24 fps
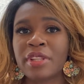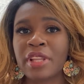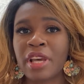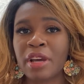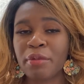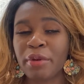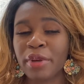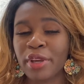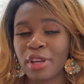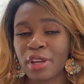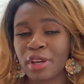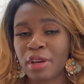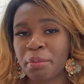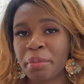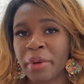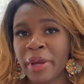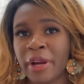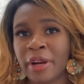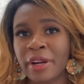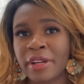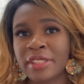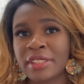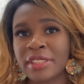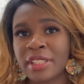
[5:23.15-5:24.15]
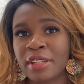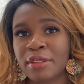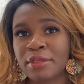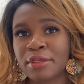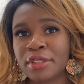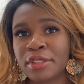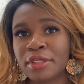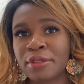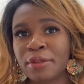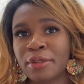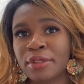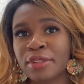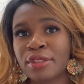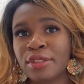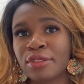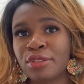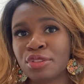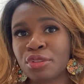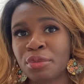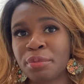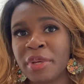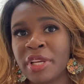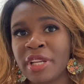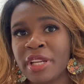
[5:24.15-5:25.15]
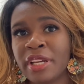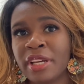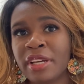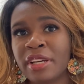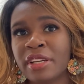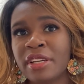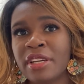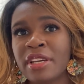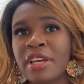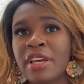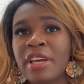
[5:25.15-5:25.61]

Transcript: that we can compare ourselves to on social media.